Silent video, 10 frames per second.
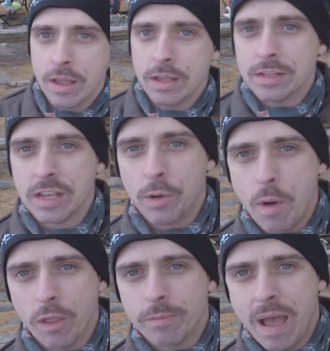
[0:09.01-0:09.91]
Single
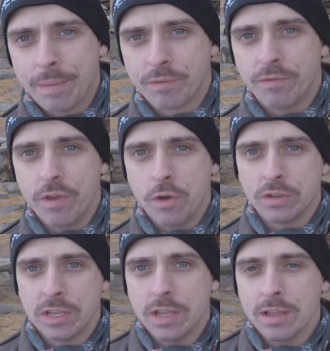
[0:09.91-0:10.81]
Malt and Maps
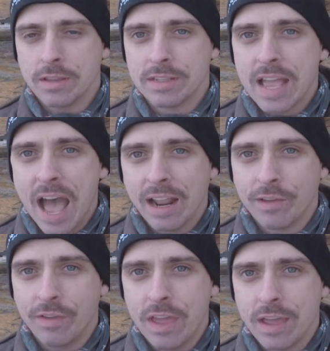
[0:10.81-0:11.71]
Reviews, the Static
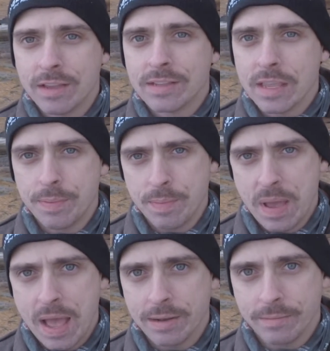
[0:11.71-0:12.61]
V sleeping
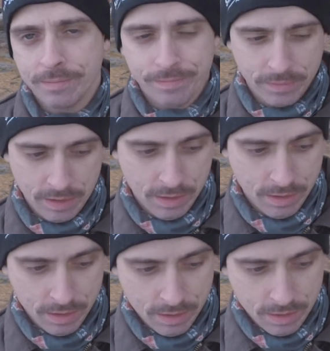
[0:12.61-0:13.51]
pad.
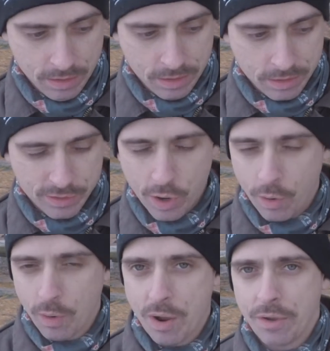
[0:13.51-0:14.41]
So
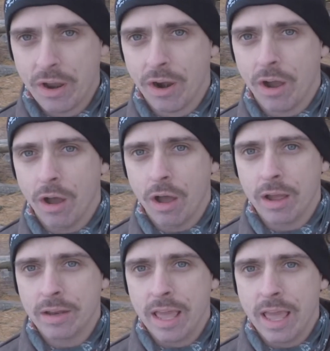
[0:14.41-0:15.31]
we're out here
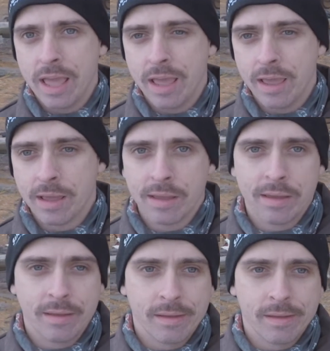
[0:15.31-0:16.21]
on I'm
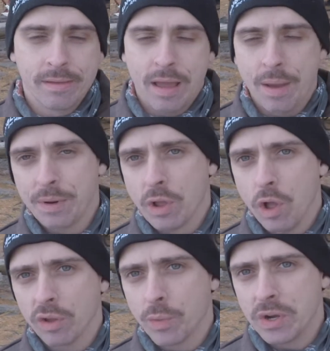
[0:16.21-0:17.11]
going to
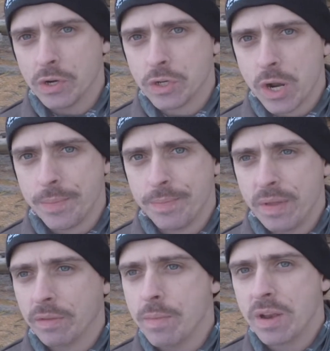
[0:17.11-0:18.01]
call it a winter trip.
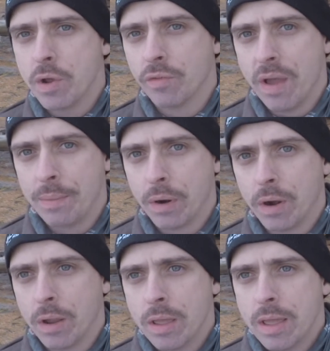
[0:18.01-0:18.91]
It's mid-November.
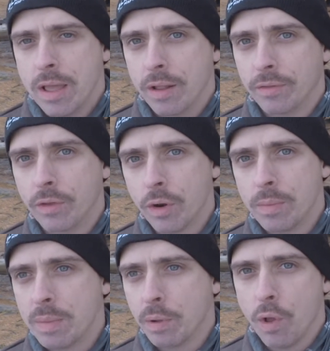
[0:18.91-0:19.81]
It's going to
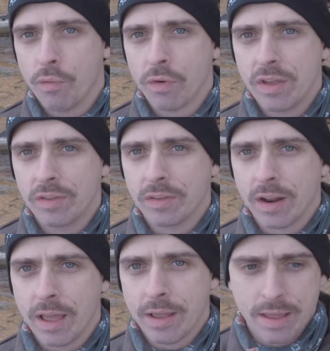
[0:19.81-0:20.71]
be below freezing
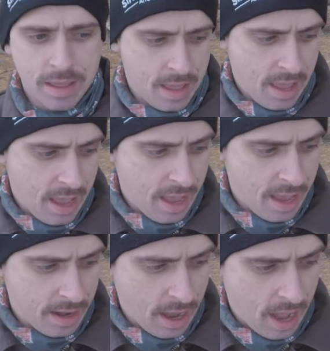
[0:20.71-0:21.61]
tonight.
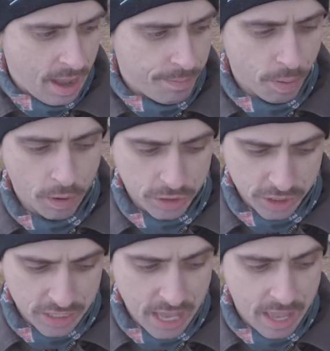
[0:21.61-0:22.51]
And I
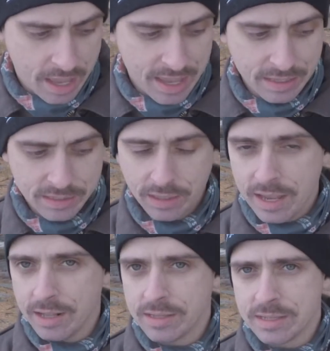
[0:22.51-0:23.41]
purchased a
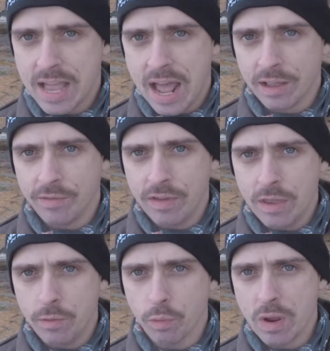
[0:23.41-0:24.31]
insulated Static
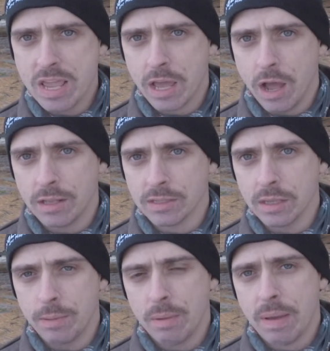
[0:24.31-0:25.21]
V RECON
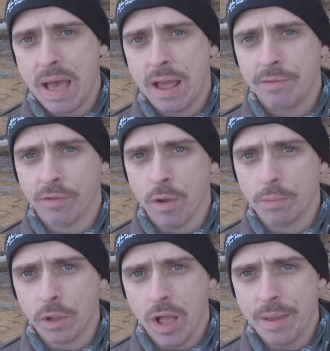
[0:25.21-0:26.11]
sleeping pad from
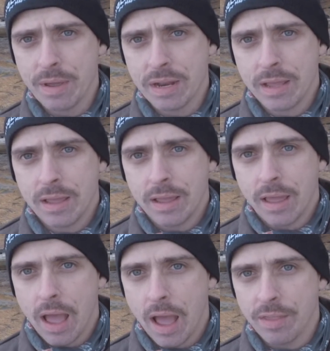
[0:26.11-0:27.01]
Klymit.
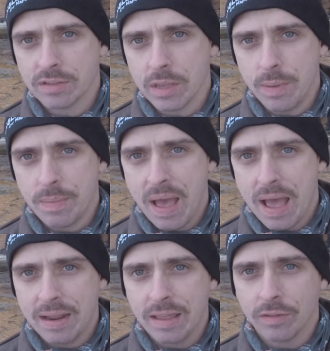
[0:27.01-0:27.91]
This sleeping
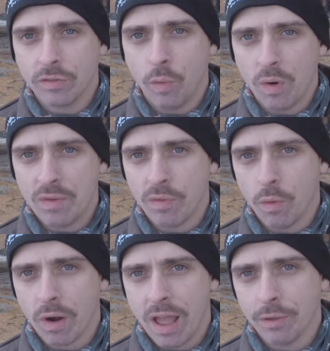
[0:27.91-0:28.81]
pad is
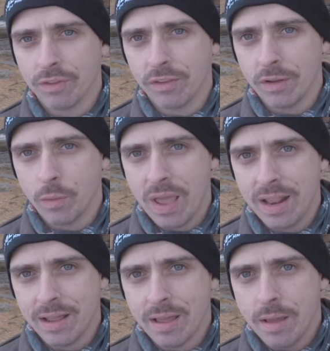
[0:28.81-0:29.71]
24 ounces in weight.
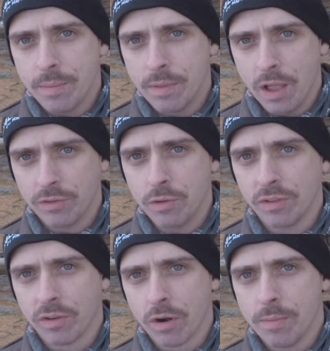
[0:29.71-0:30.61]
Not too
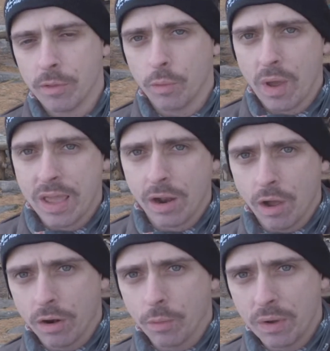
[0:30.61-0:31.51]
concerned about the weight
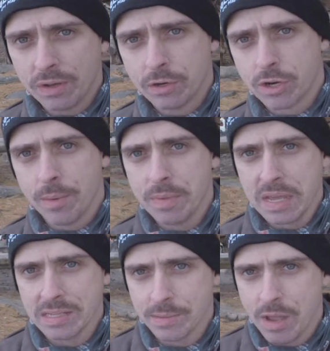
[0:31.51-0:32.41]
on a winter trip
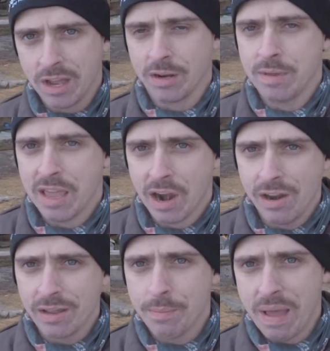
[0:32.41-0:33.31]
because I'm not going to be
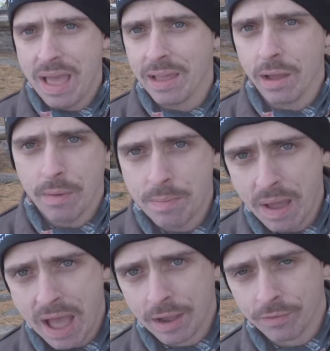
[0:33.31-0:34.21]
carrying a bag on my
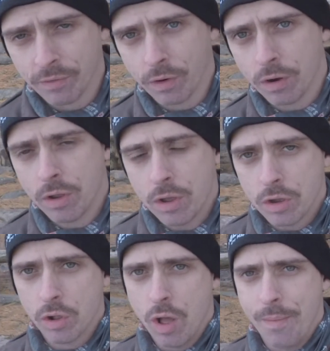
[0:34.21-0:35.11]
back for
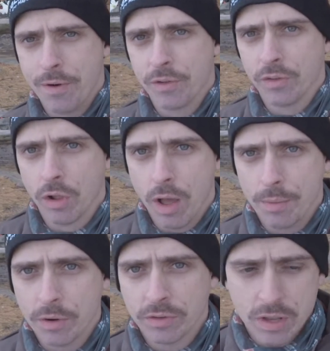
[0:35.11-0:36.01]
kilometers and kilometers.